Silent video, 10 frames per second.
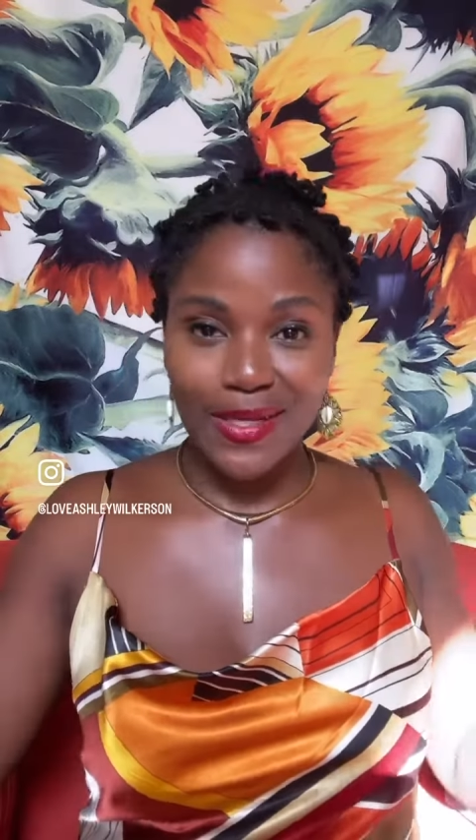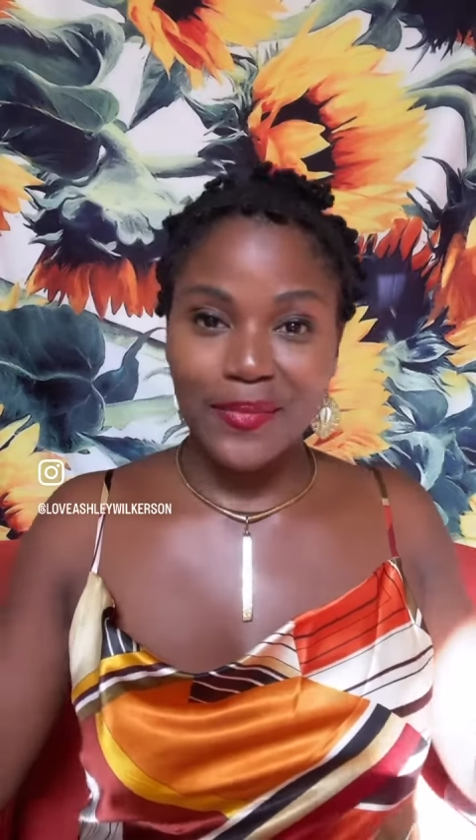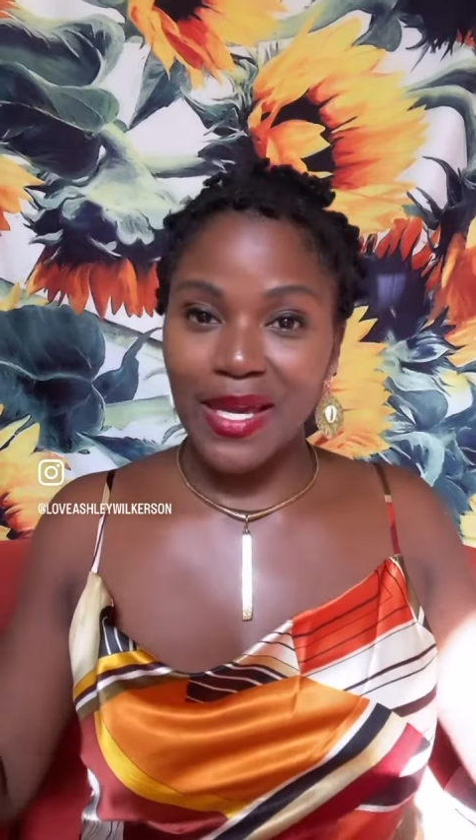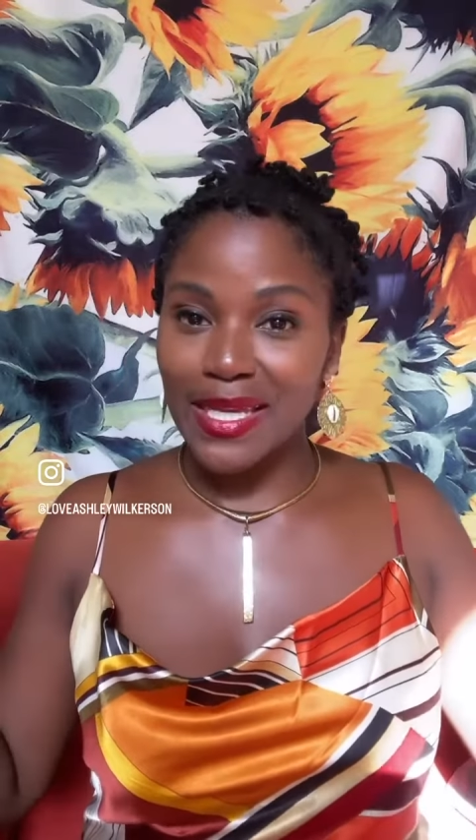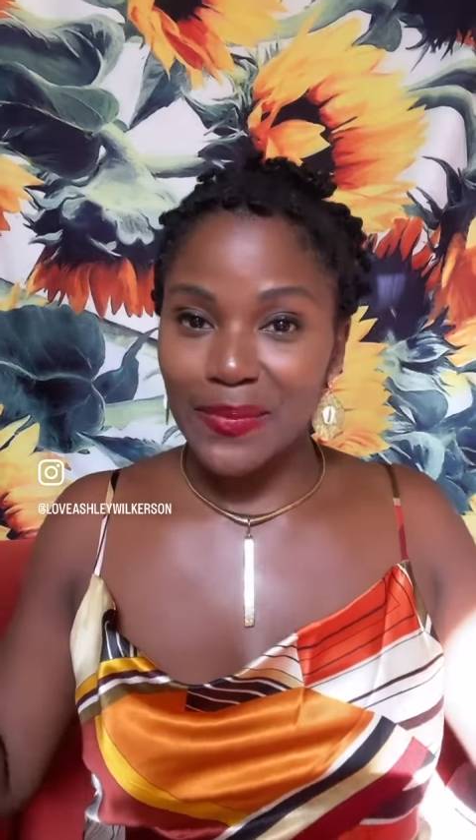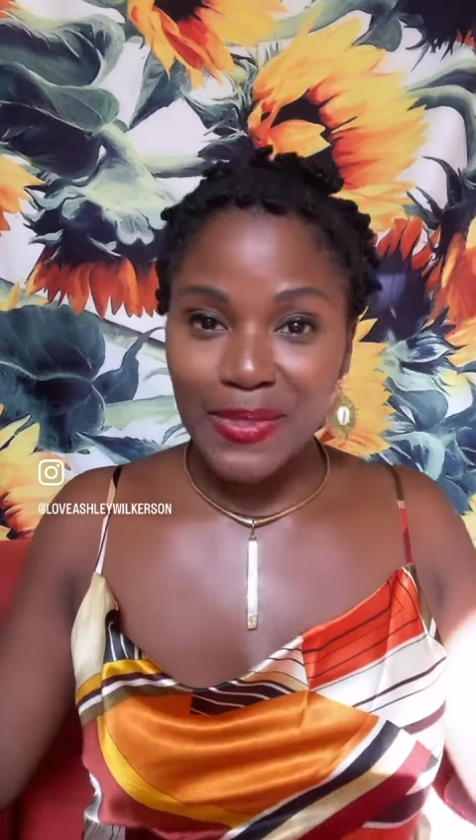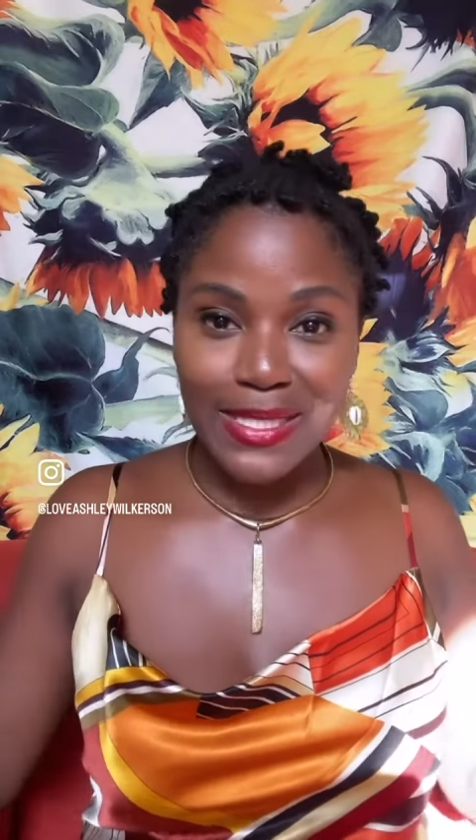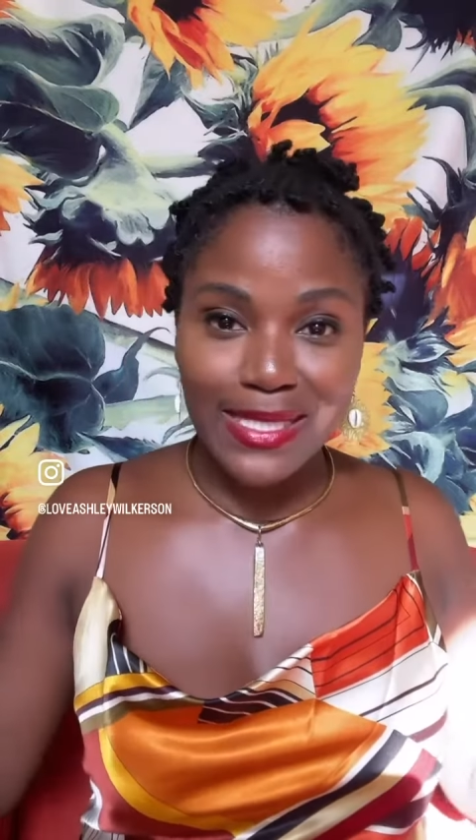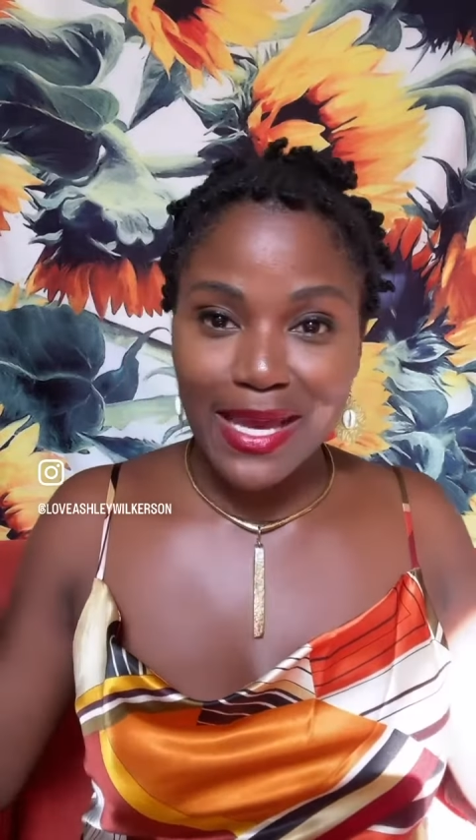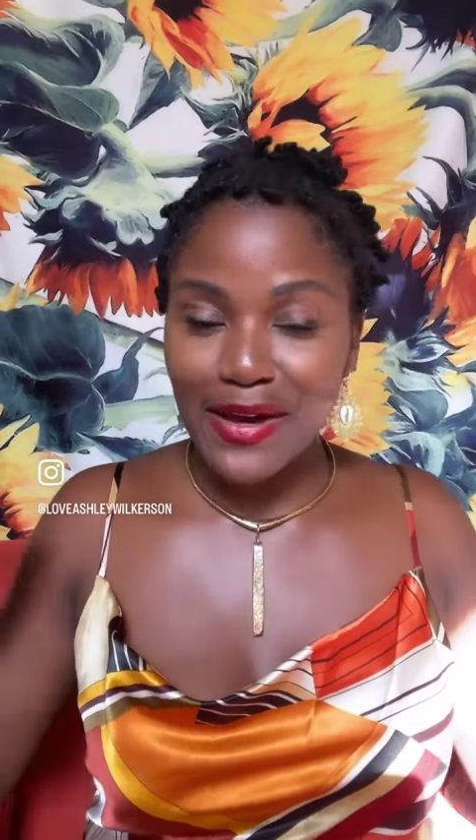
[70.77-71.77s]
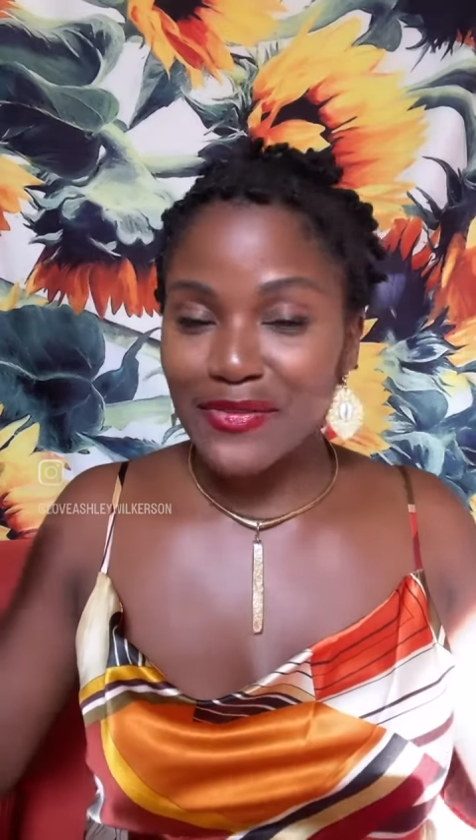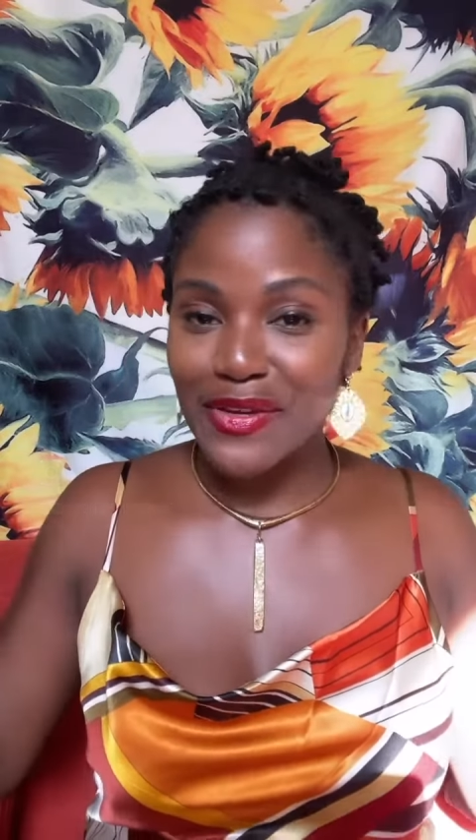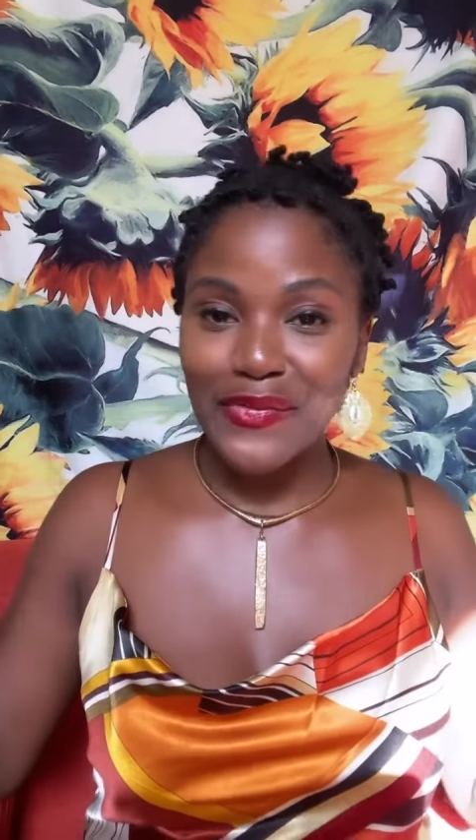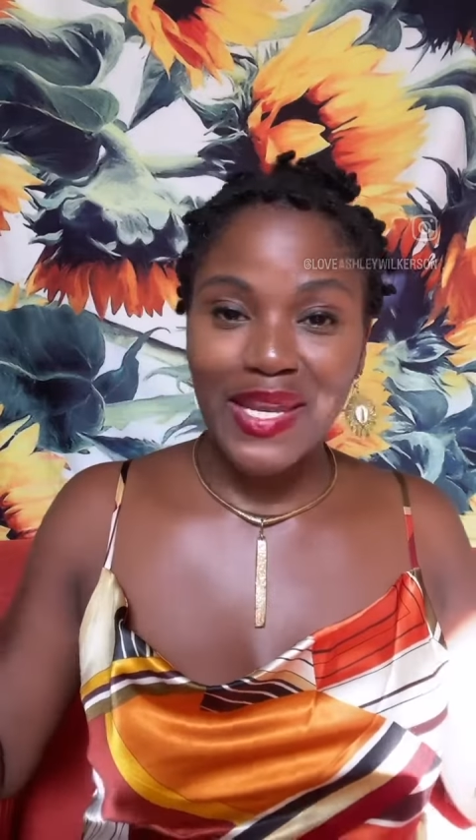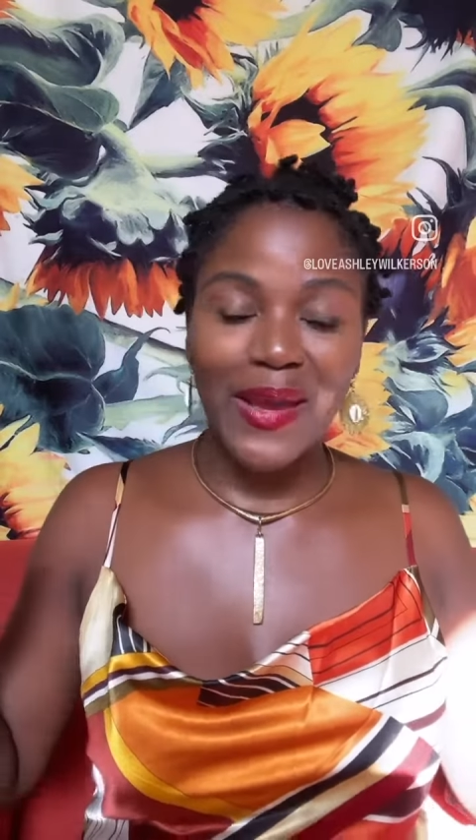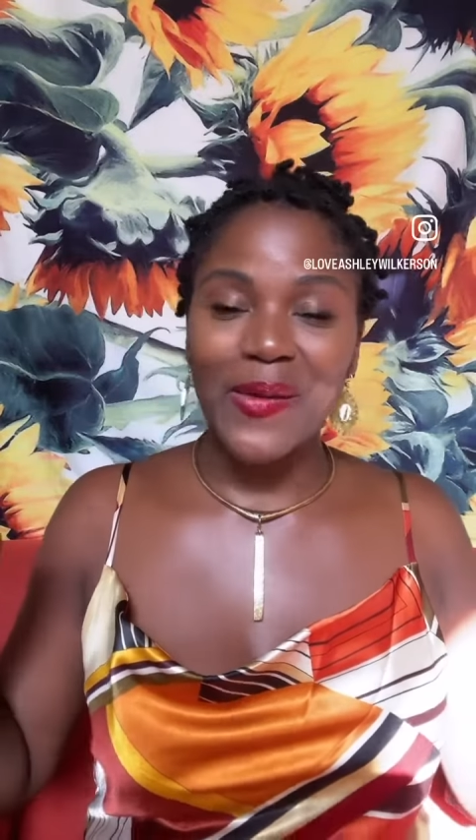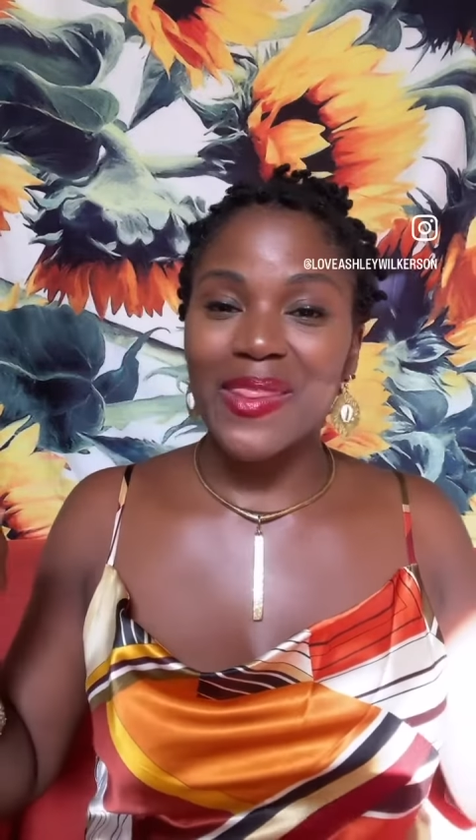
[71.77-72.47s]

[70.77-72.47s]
I might get pissed off every now